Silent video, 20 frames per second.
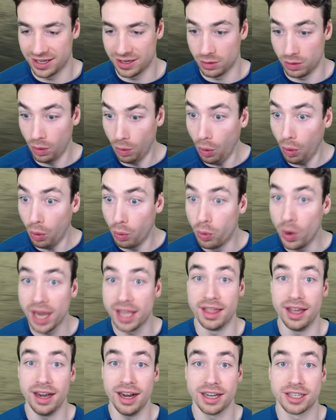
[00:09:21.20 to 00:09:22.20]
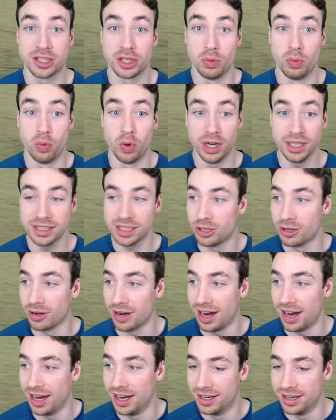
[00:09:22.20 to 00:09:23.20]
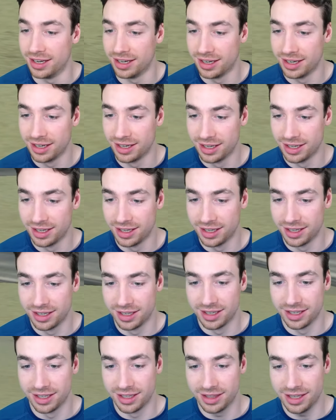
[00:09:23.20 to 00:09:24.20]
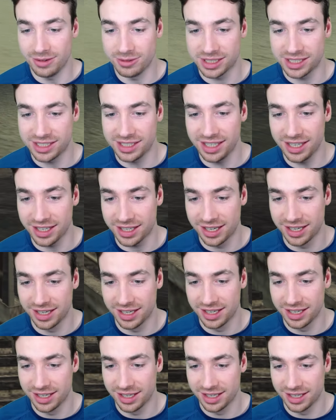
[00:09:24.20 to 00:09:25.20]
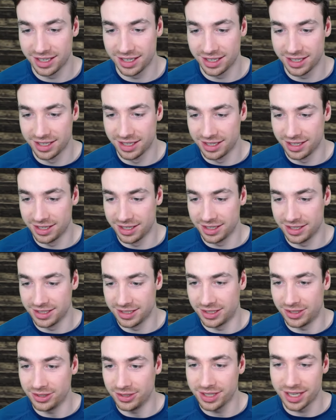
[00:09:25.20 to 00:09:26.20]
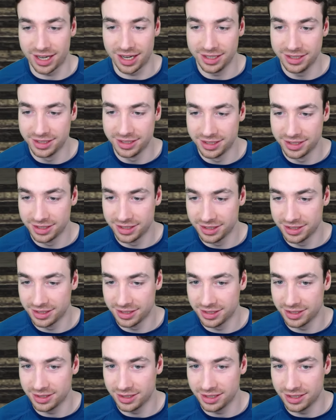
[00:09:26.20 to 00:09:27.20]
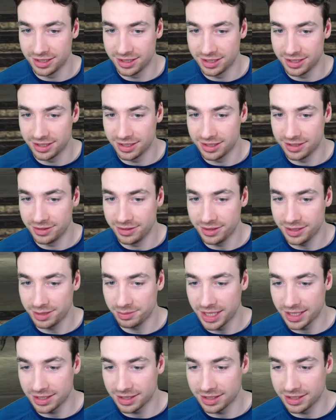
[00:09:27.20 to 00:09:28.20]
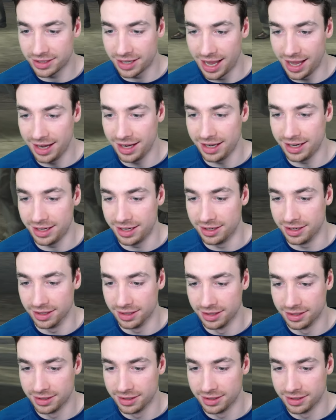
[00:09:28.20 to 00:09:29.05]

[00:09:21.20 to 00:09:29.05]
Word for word: Oh, wait, that actually was a grind. That was sick. Hold on. We can make a little edit here.